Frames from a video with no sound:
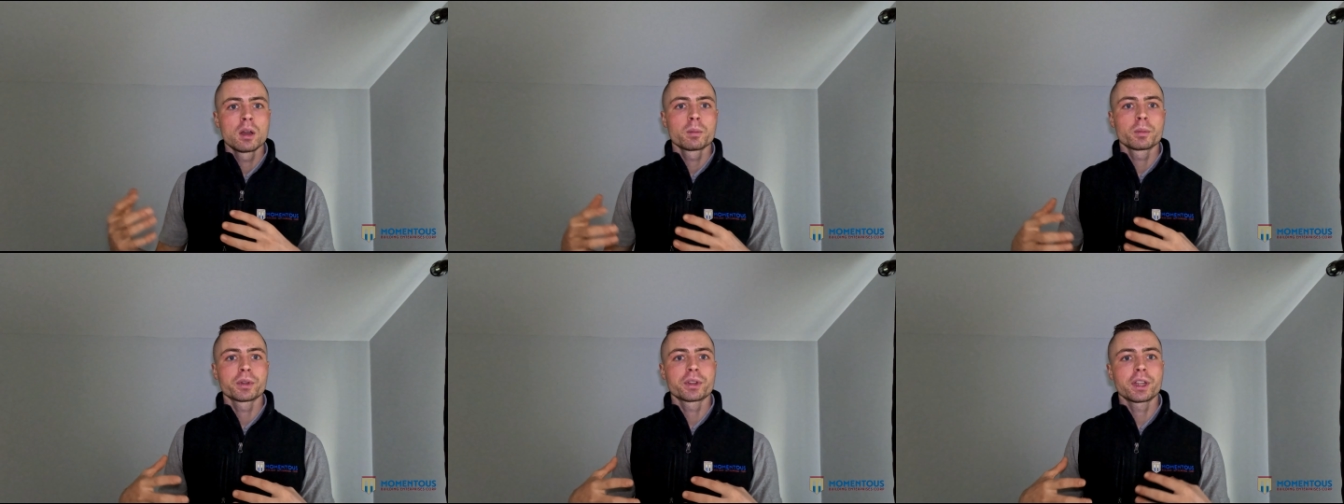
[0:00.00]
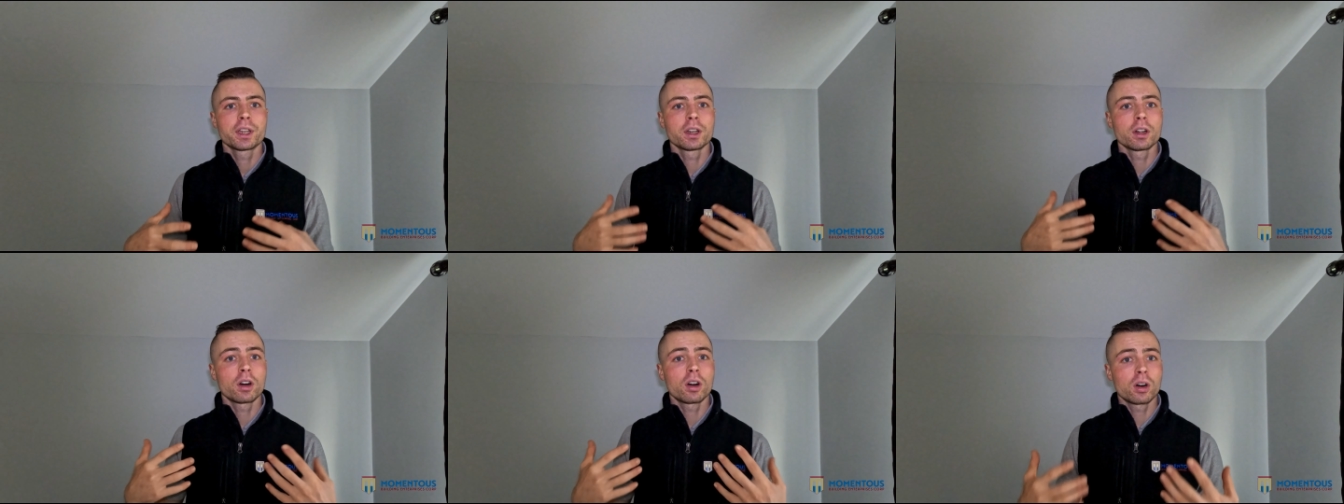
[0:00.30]
but
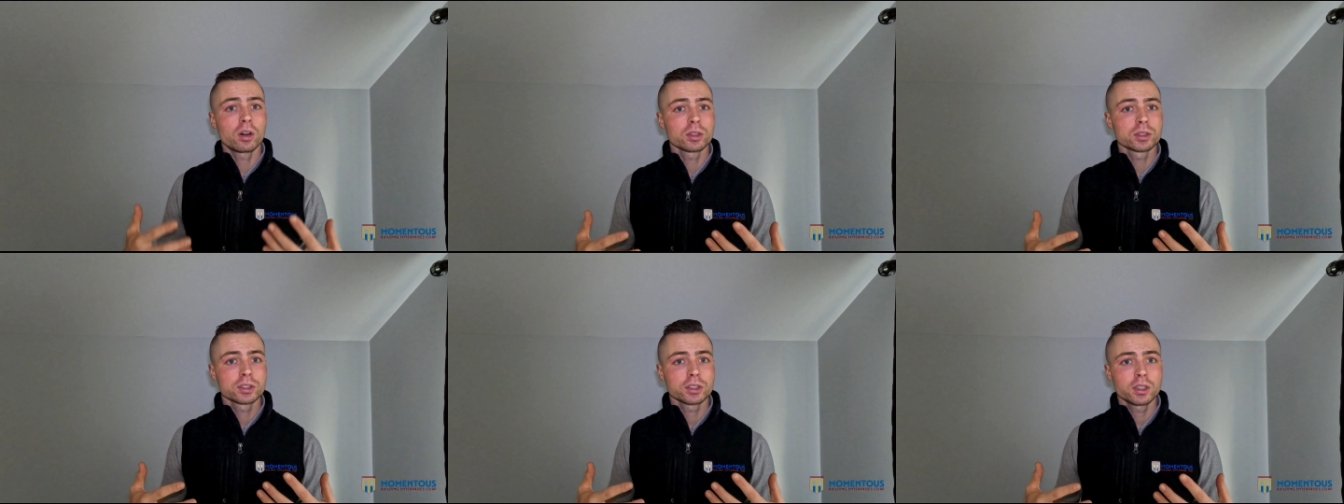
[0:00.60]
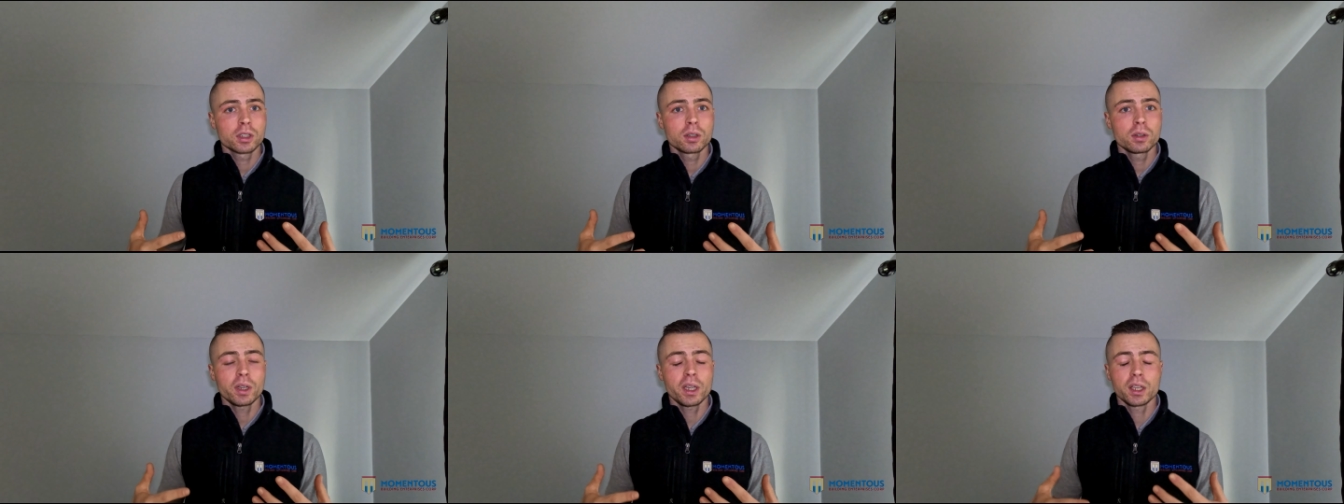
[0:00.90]
then
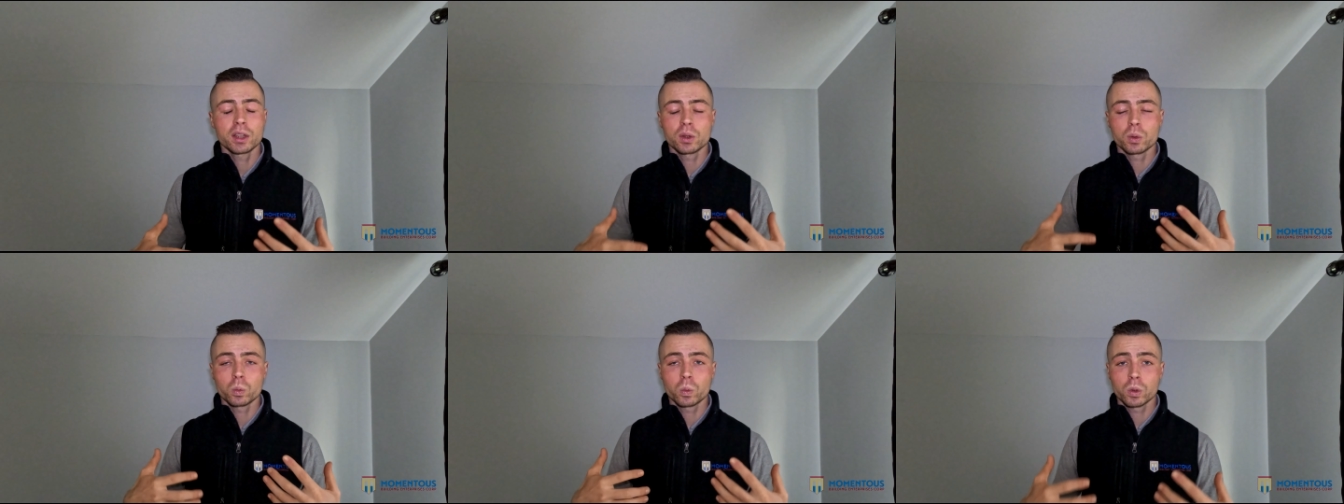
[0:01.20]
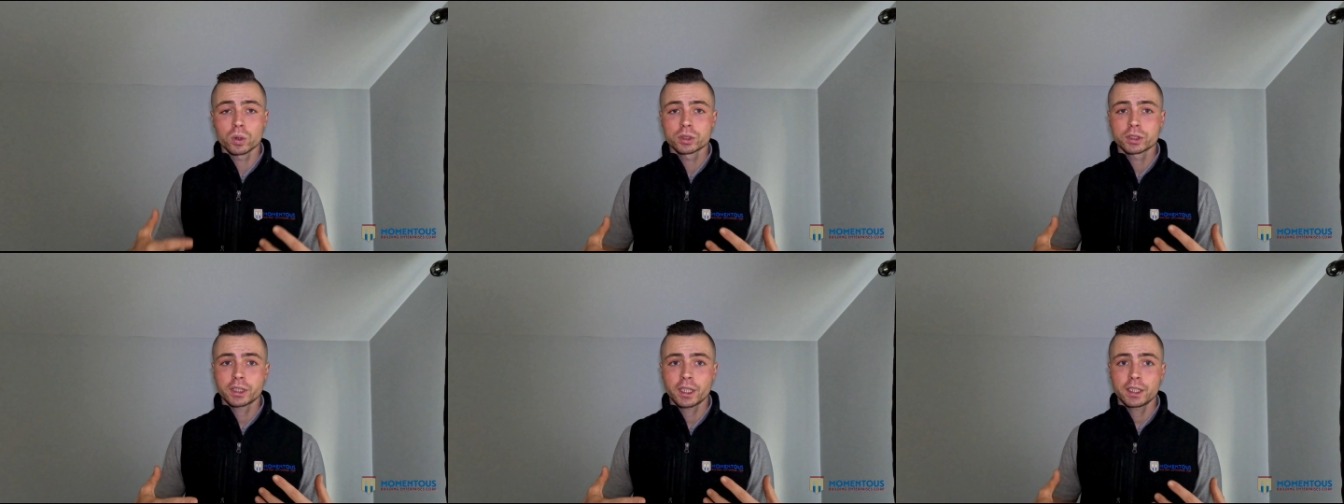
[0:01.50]
also in the
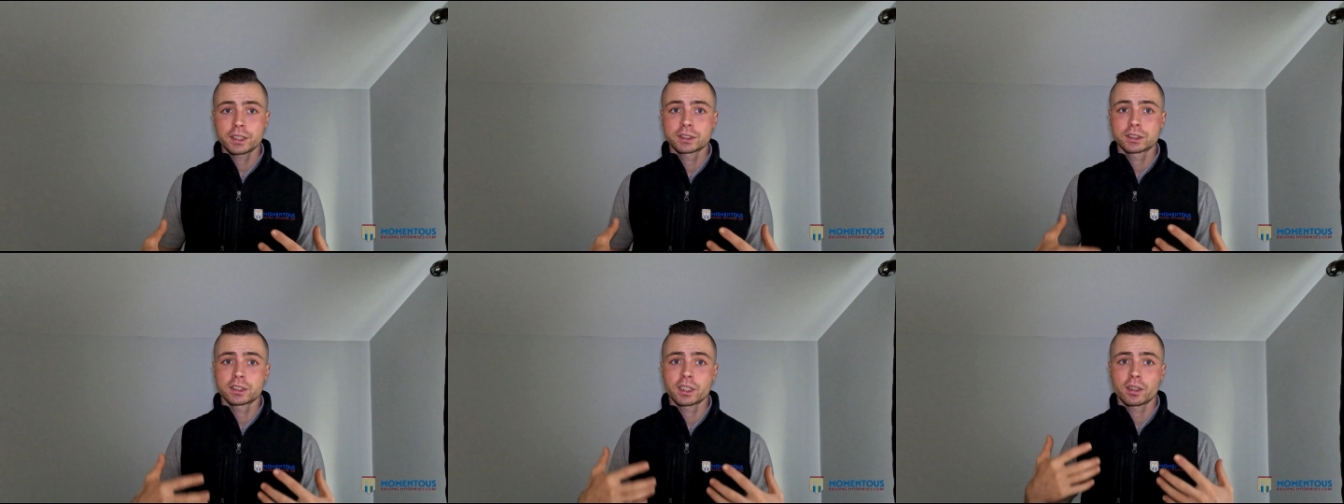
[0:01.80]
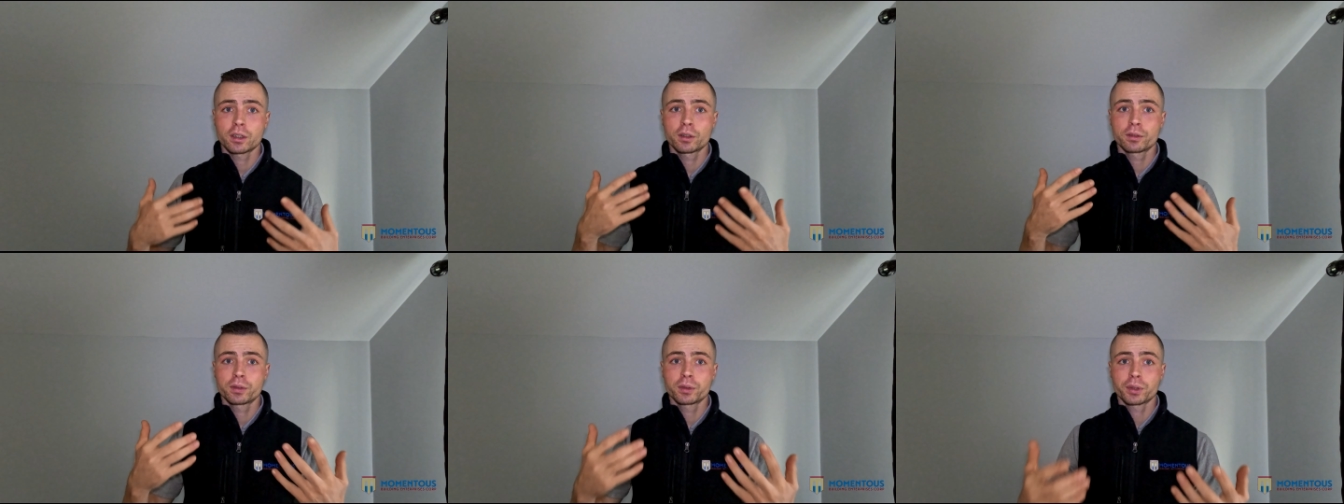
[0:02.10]
worst case
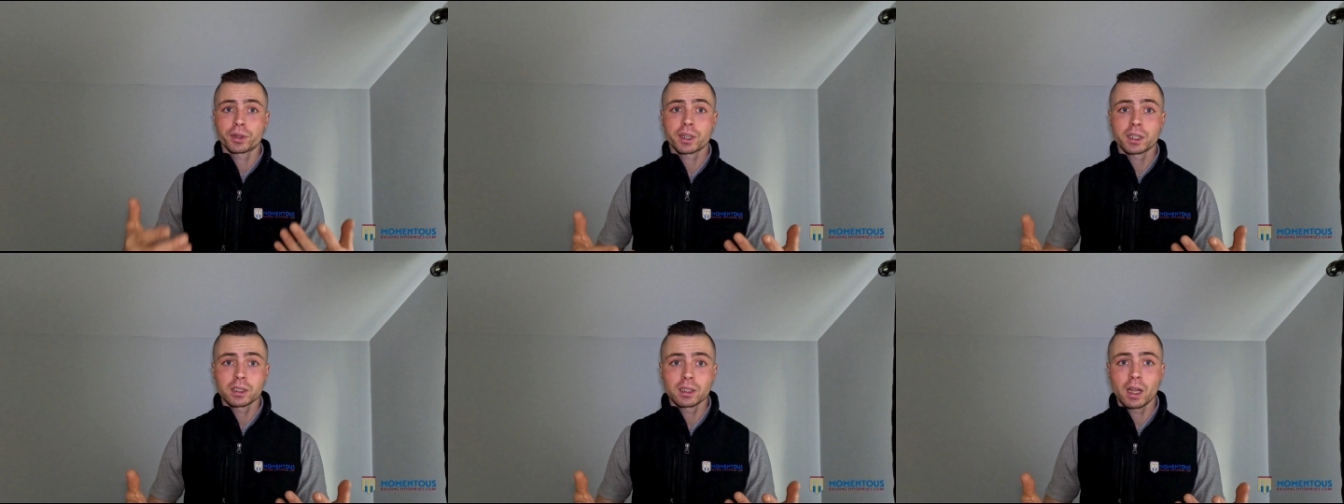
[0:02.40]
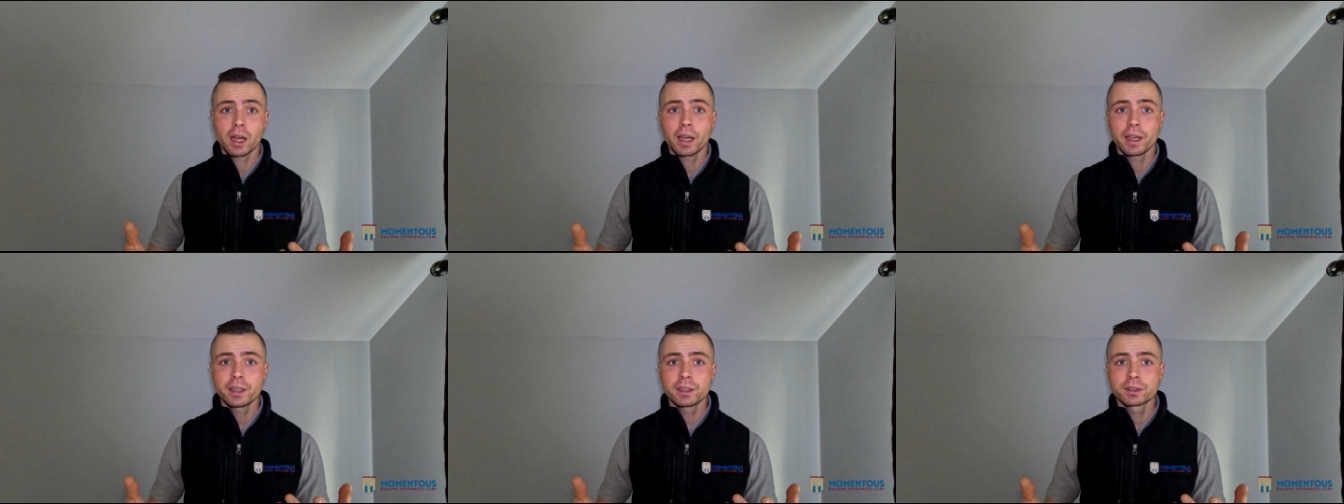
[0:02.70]
scenario for the
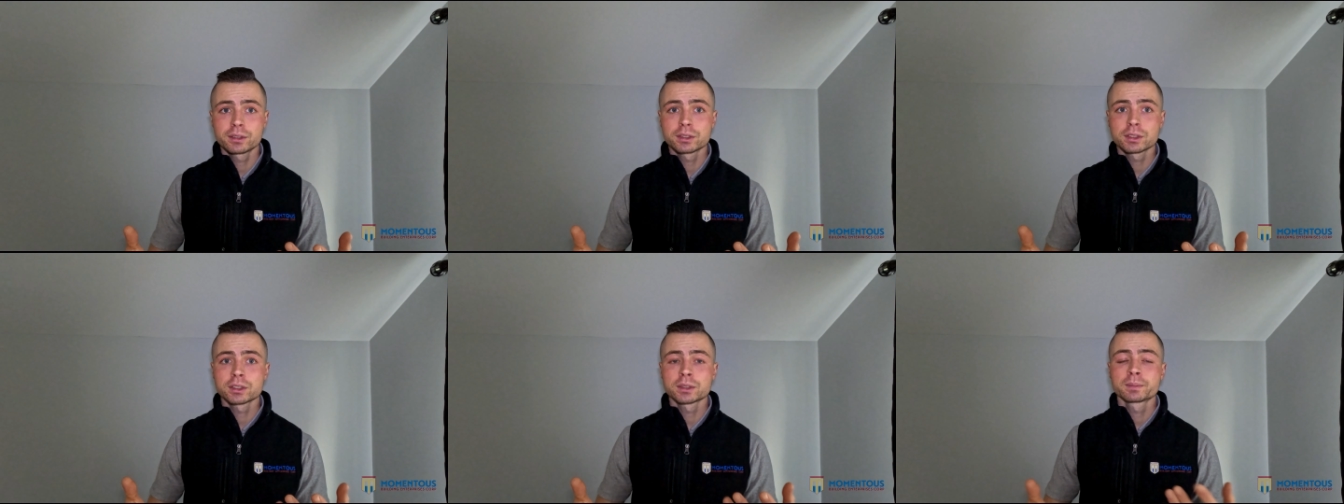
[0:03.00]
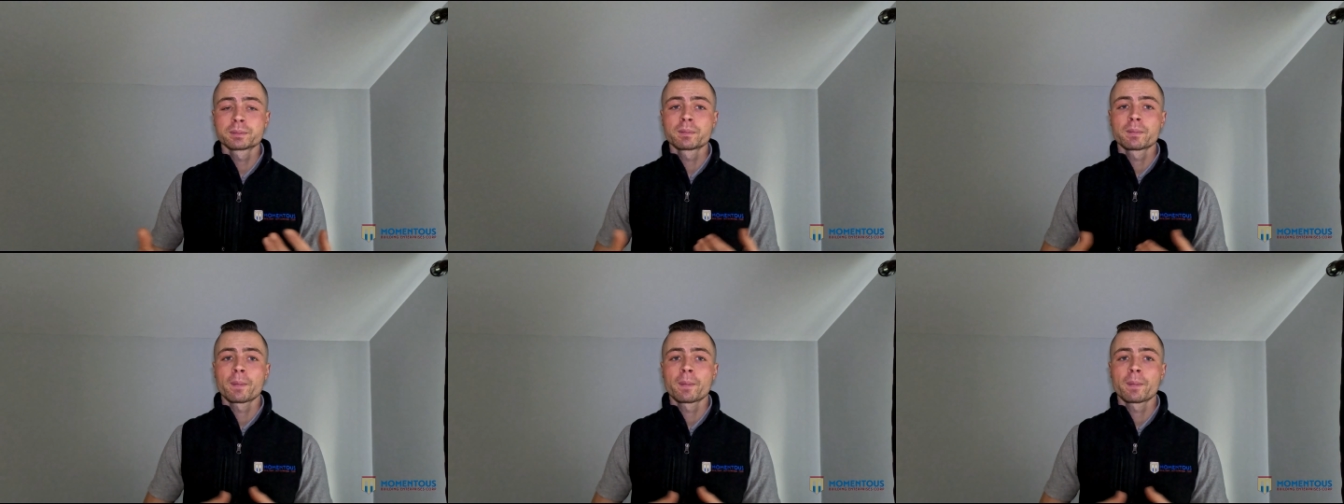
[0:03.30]
clients,